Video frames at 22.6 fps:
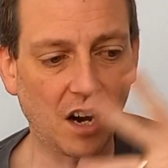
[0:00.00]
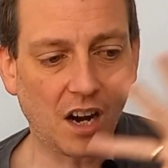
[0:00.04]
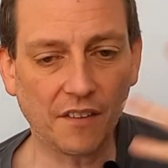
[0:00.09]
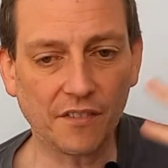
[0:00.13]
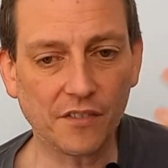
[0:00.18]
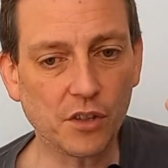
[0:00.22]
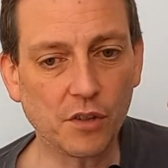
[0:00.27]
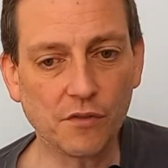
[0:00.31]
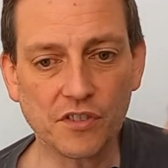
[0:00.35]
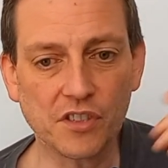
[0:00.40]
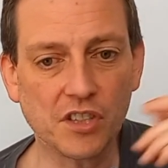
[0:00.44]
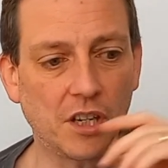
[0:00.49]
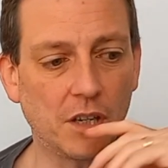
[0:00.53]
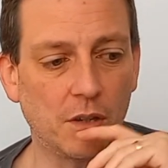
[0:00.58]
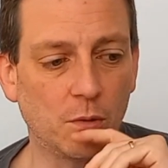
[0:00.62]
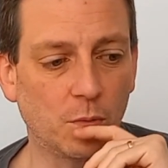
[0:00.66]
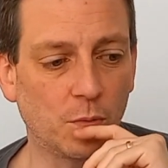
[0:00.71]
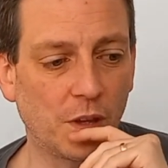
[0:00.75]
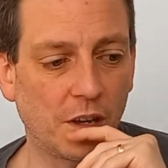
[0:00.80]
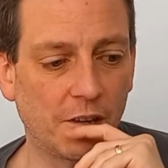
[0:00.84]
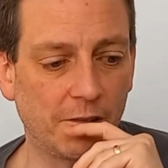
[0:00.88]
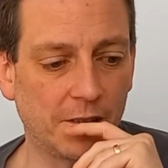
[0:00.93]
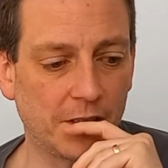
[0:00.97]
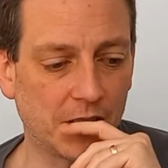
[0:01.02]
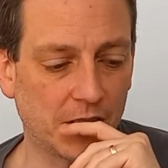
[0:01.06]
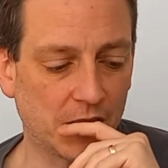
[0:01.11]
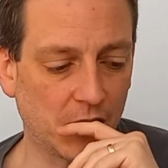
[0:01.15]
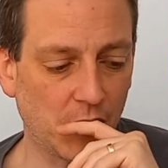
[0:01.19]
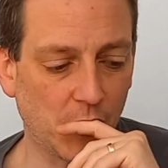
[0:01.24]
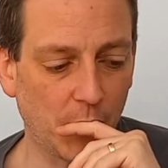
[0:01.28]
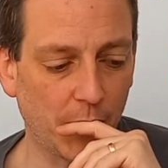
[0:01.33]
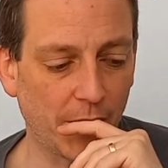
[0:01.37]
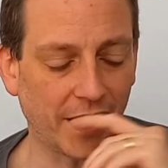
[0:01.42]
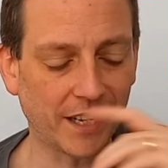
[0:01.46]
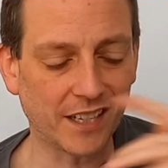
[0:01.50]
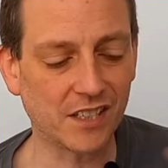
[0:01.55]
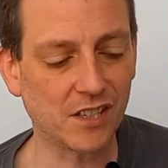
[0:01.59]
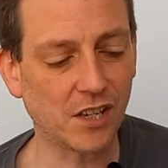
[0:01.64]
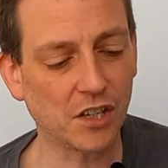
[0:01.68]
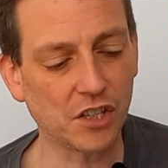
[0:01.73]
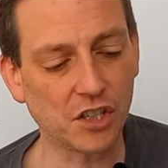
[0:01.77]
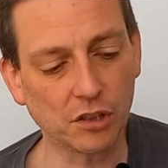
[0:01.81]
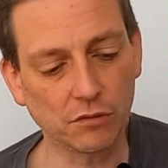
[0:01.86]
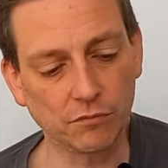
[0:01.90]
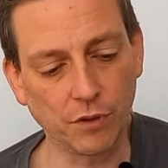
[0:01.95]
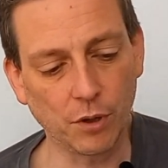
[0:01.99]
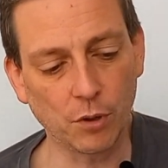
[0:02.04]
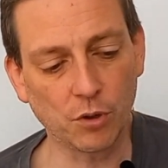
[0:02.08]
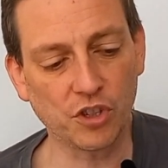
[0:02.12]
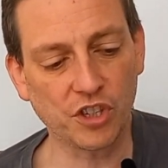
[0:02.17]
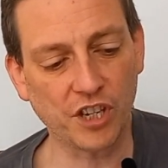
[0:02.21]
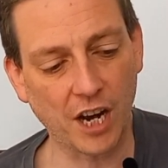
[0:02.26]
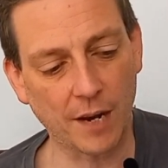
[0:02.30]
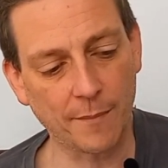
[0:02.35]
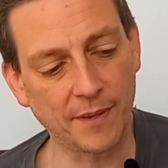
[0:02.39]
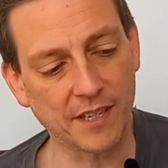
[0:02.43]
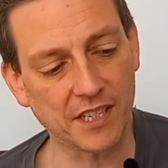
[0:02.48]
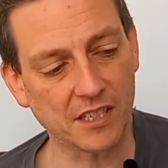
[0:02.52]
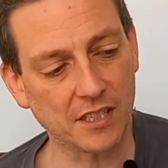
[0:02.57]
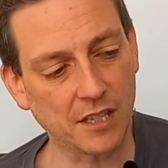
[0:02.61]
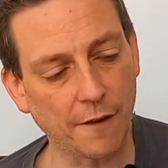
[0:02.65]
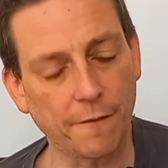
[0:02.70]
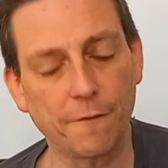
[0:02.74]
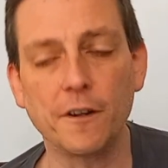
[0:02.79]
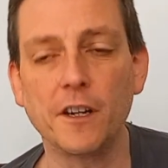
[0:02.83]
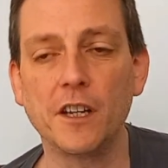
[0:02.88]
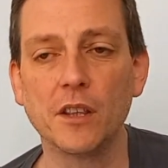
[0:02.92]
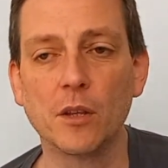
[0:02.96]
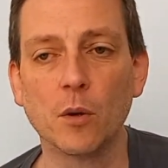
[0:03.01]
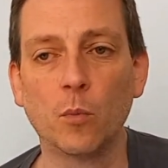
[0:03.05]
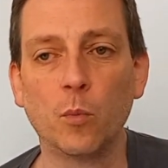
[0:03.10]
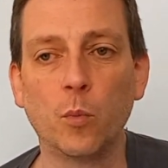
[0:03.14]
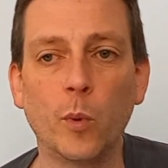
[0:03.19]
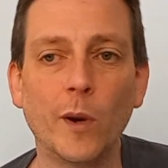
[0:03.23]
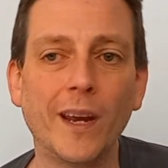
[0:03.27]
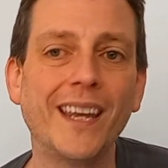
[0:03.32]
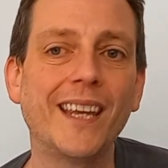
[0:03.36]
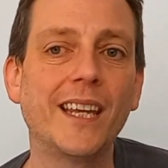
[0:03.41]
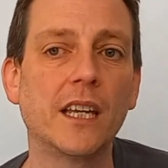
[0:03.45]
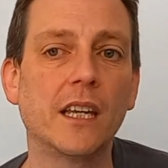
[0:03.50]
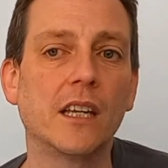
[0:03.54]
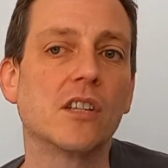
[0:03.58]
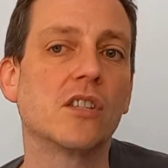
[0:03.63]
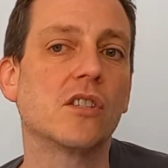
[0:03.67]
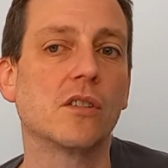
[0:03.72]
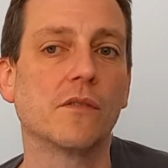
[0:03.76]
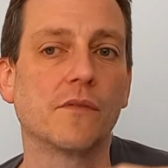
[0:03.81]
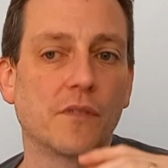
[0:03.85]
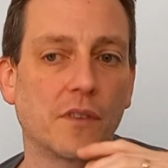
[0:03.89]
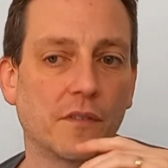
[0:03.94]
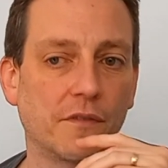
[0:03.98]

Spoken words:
you've seen all there is to it. So it's a real shame. It's definitely the weakest of the